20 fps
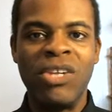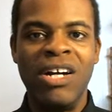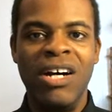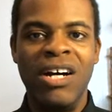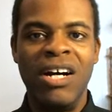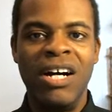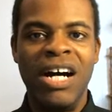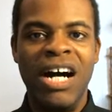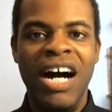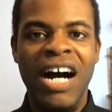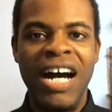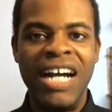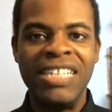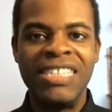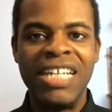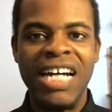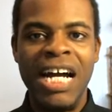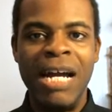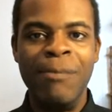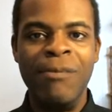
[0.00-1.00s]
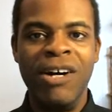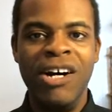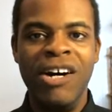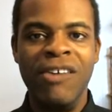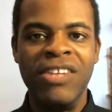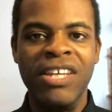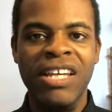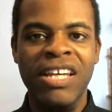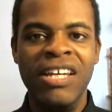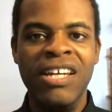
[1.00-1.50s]
high time
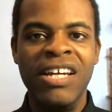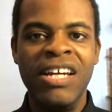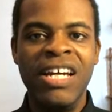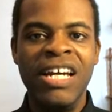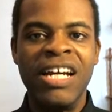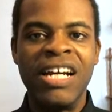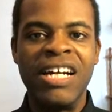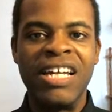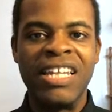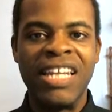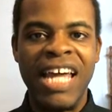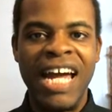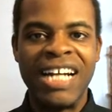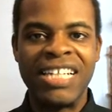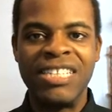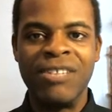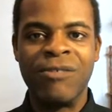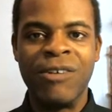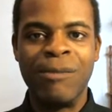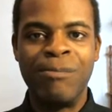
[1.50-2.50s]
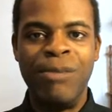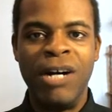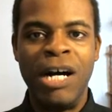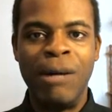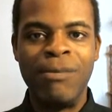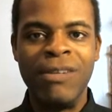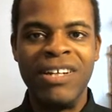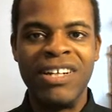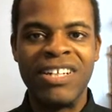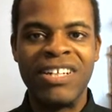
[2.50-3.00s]
of the Galactic
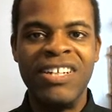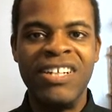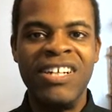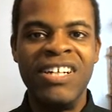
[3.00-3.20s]
Republic.